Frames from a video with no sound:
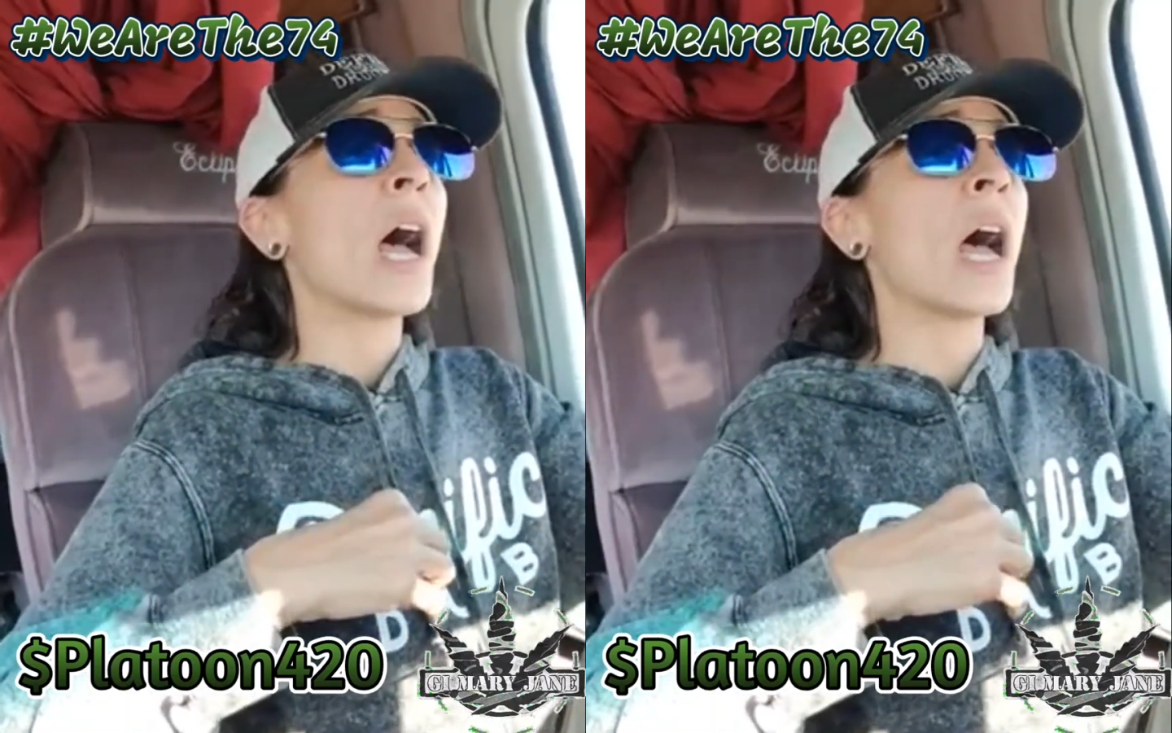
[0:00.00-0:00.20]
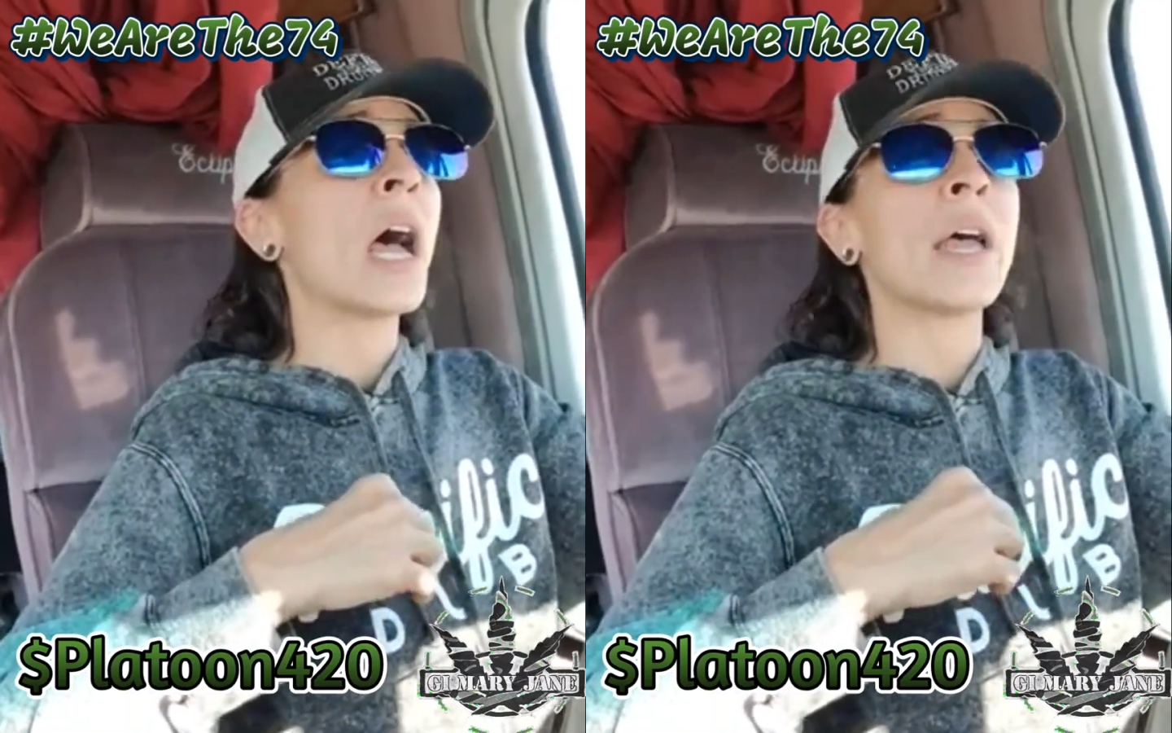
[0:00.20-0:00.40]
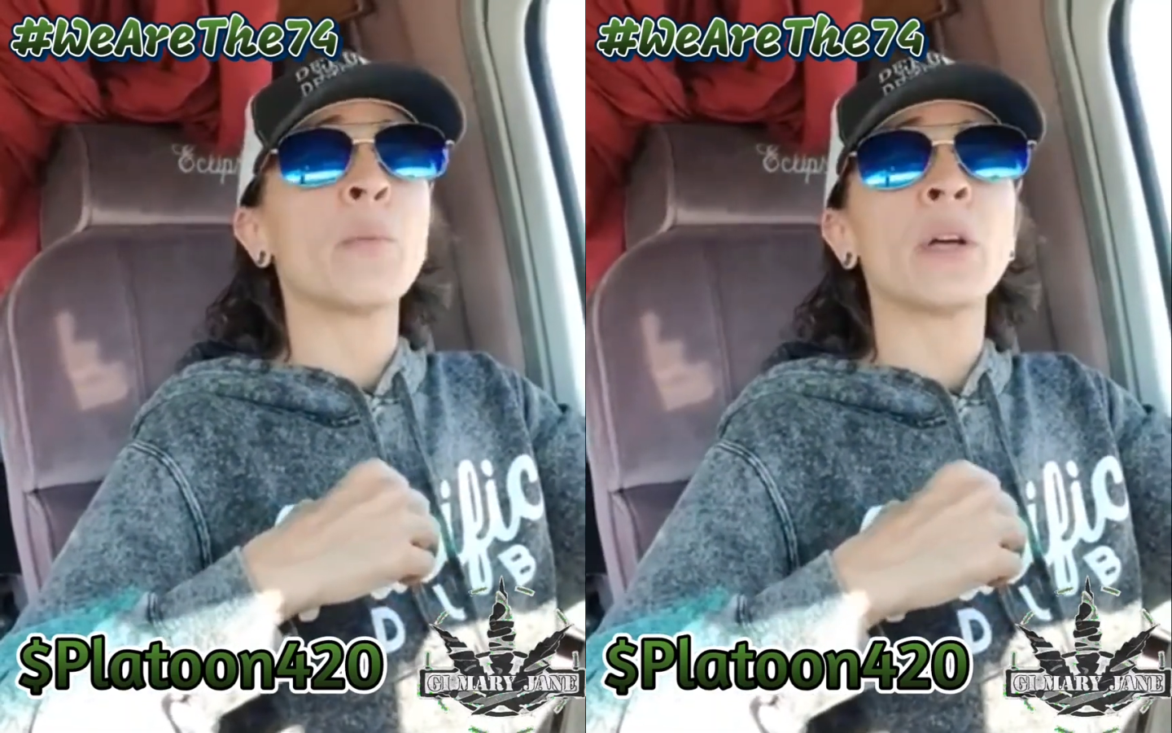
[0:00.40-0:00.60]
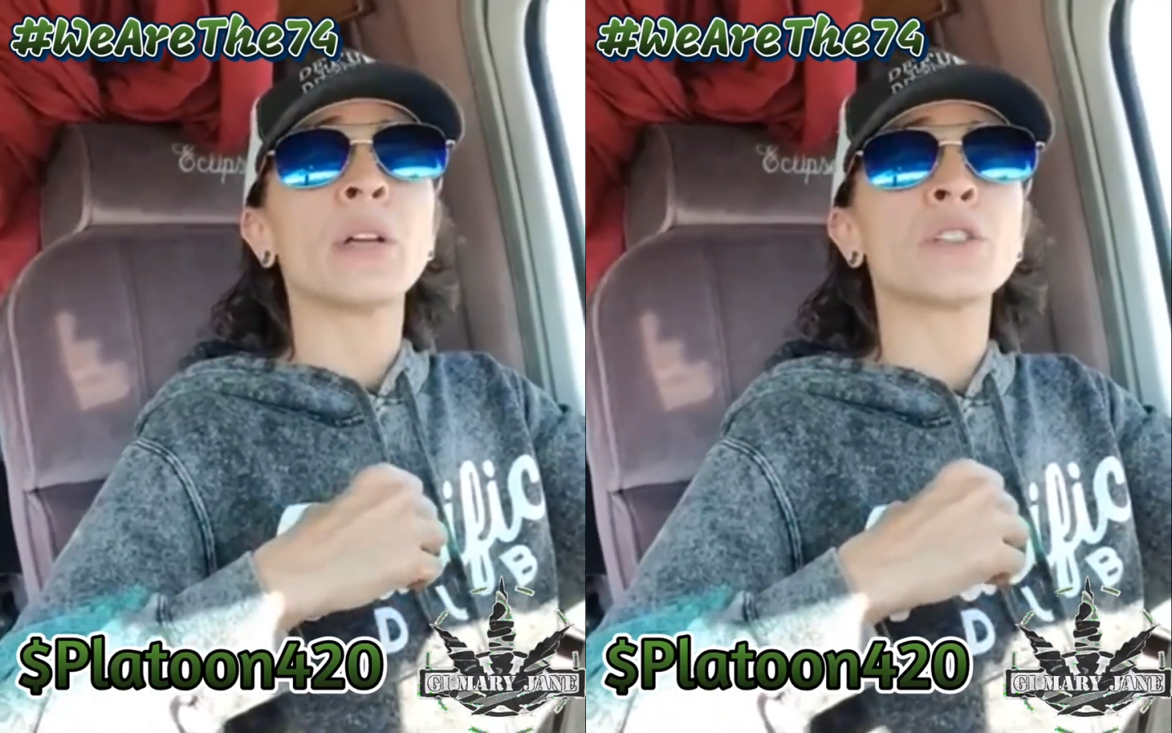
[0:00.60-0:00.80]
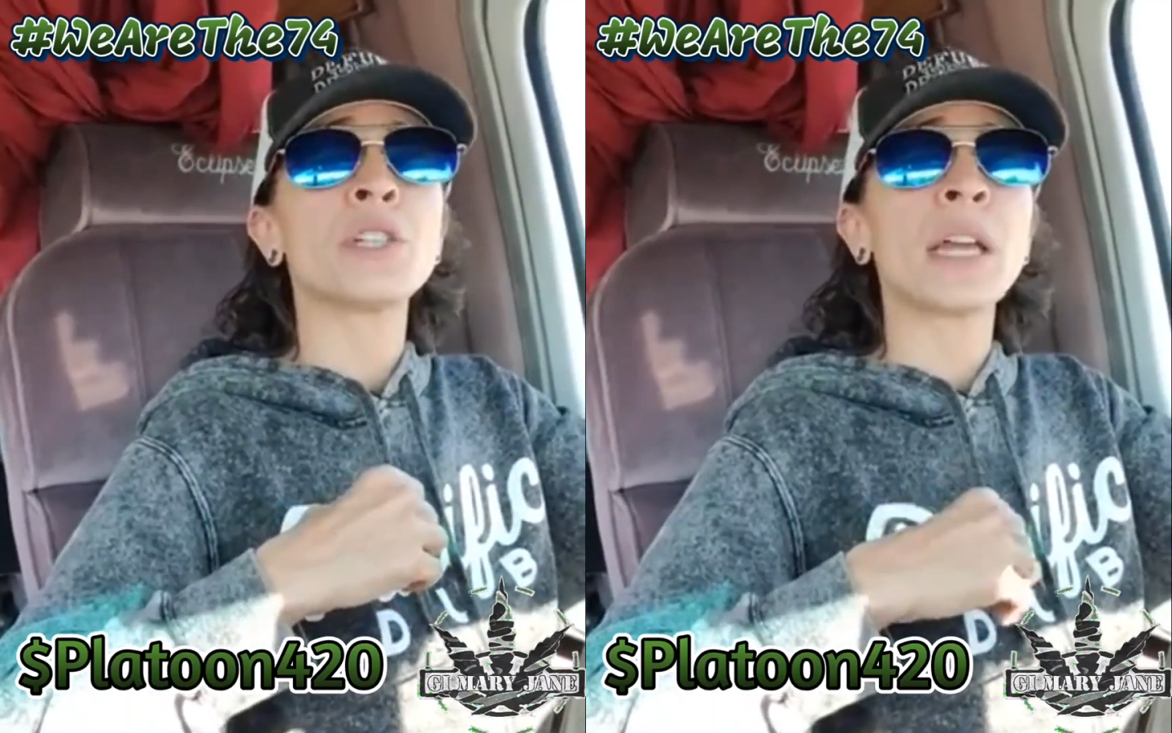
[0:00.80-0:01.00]
I
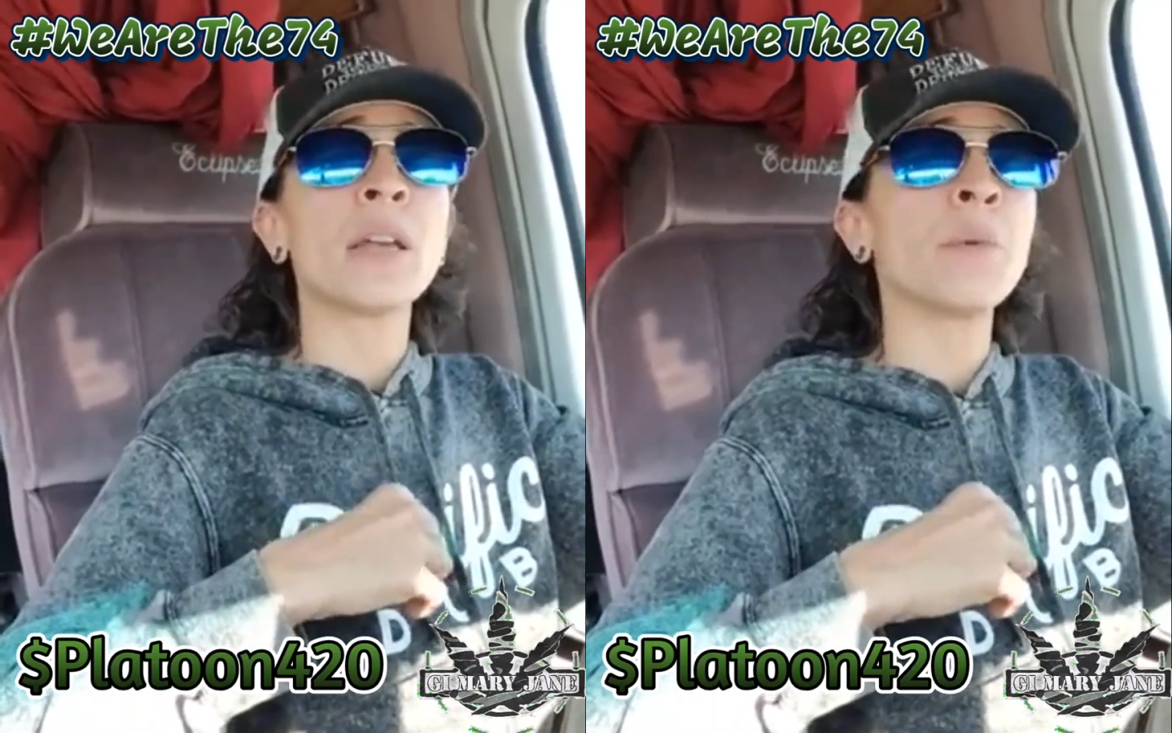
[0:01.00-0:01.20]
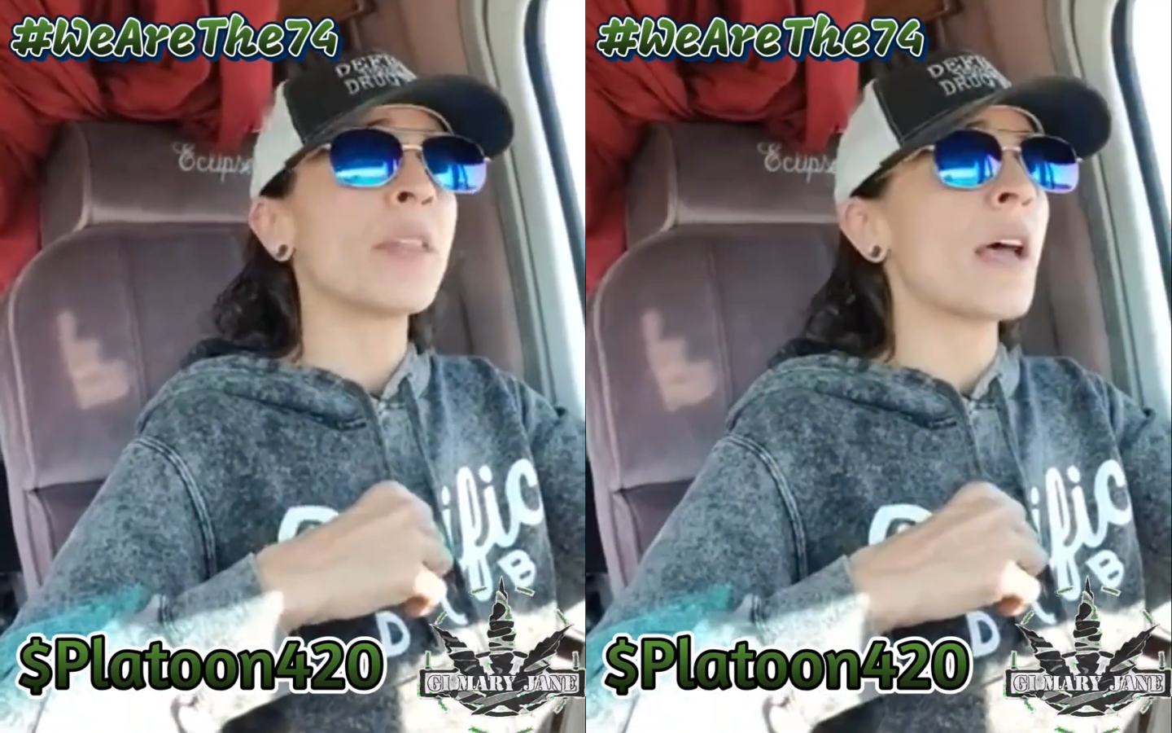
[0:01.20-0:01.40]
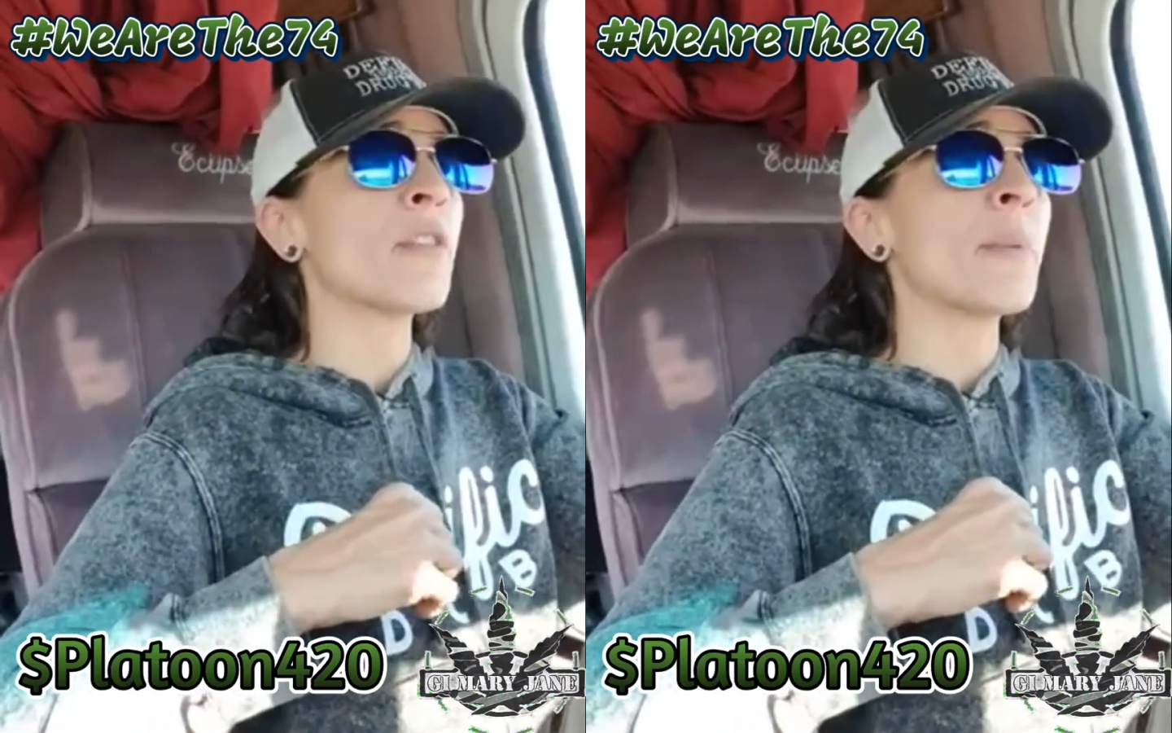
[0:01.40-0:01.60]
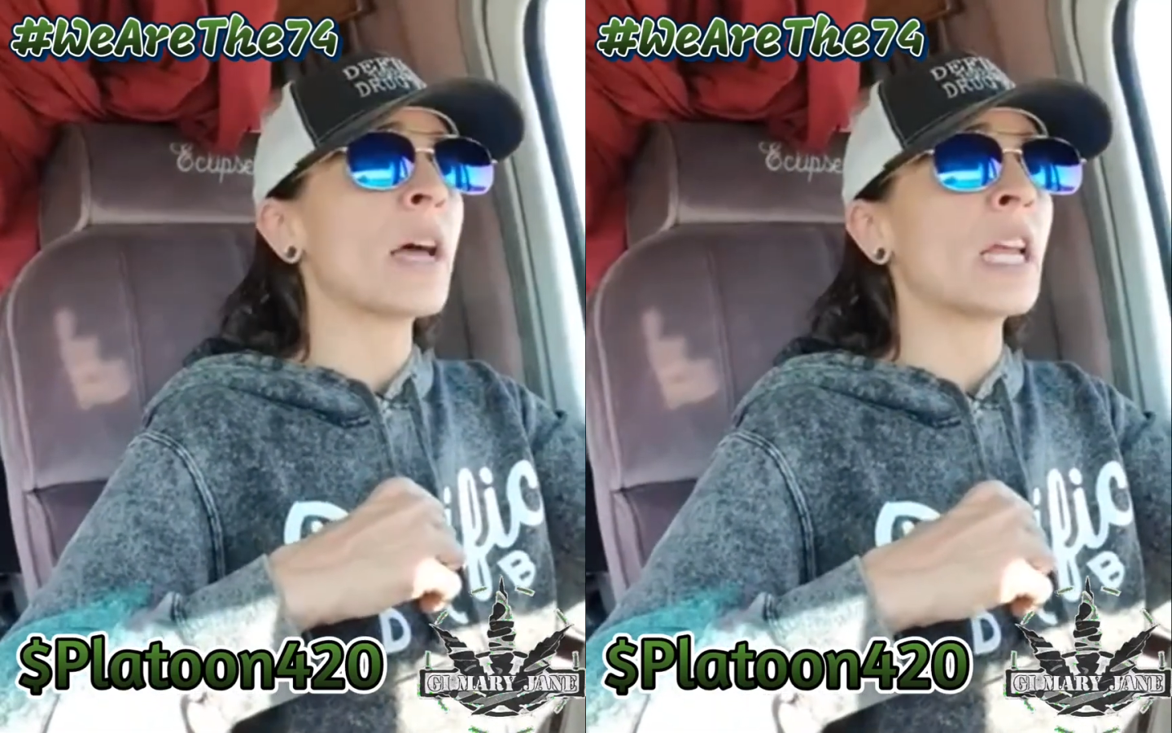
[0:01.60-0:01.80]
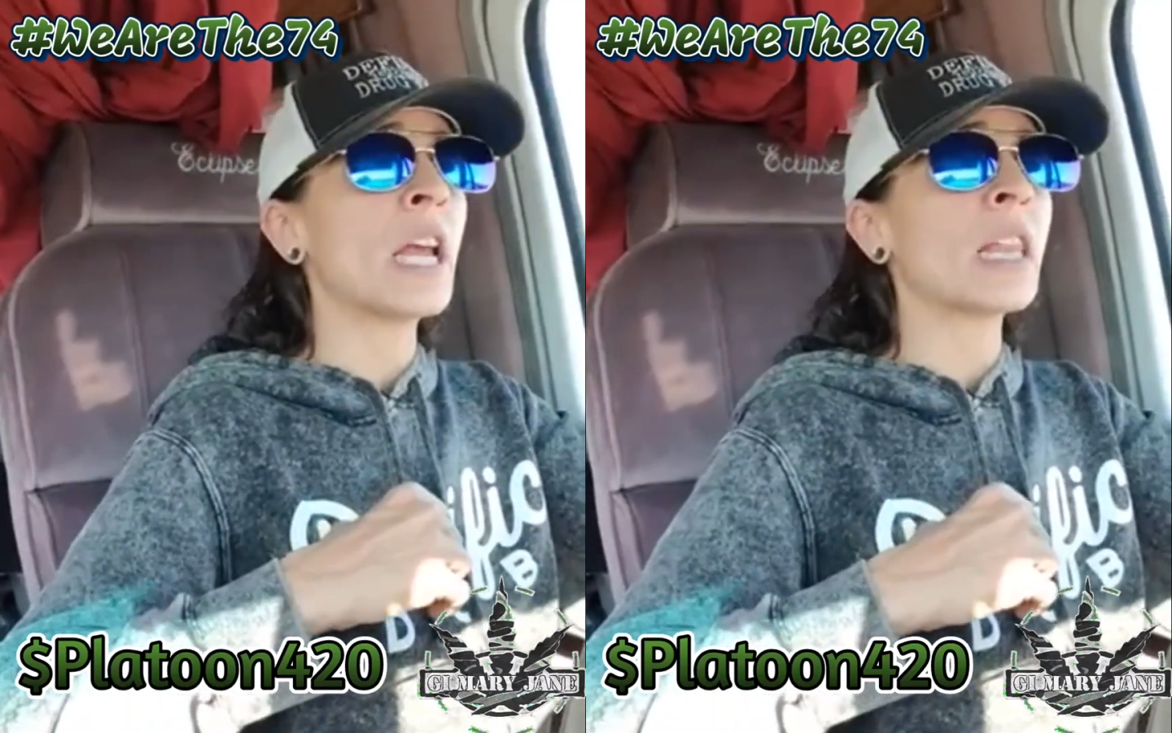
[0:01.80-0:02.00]
will check in with
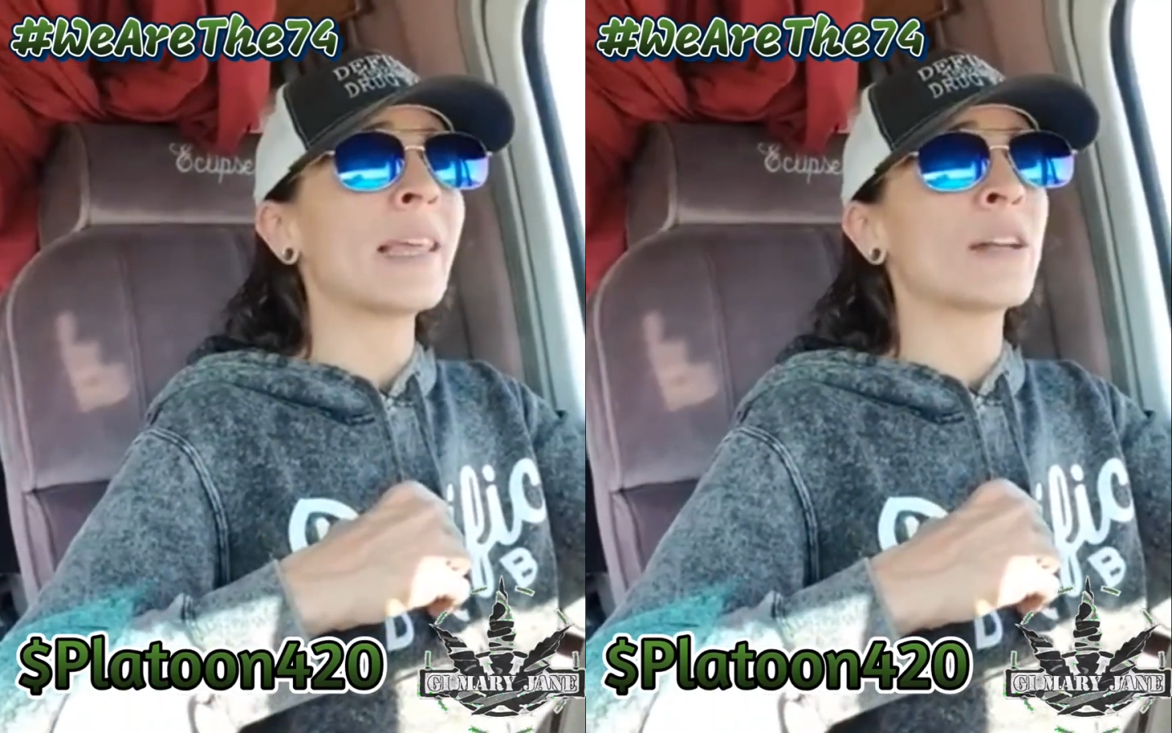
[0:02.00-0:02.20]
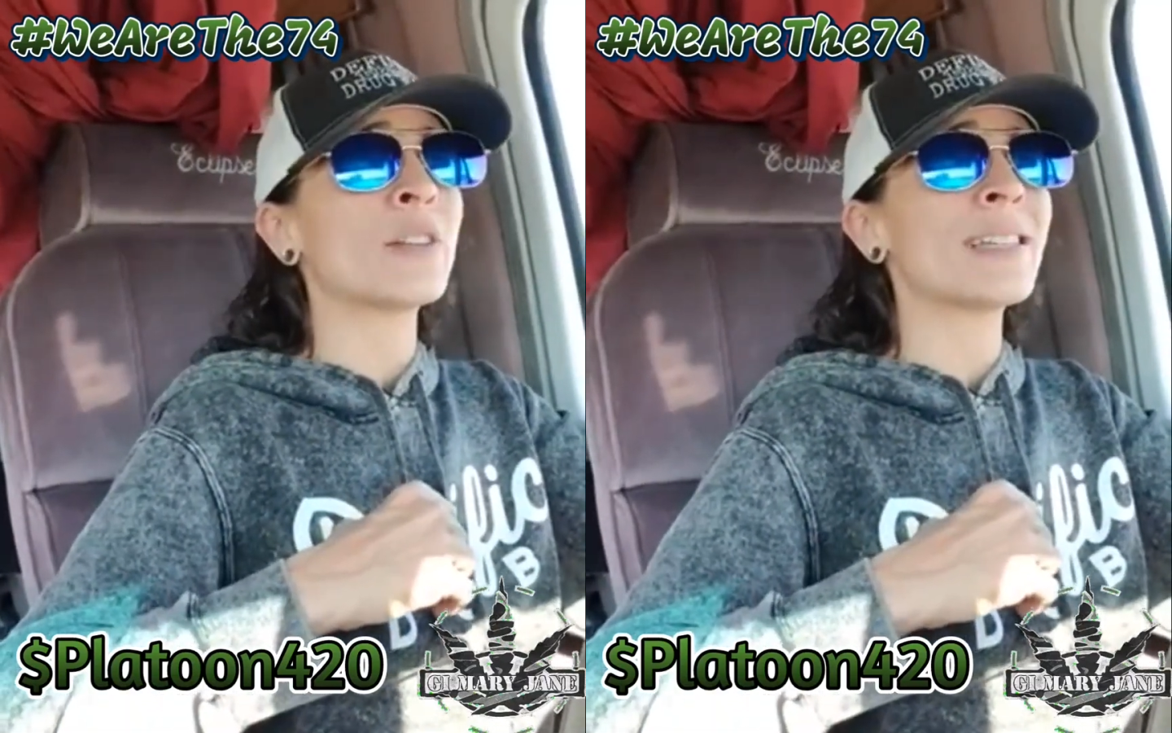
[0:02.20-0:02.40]
everybody later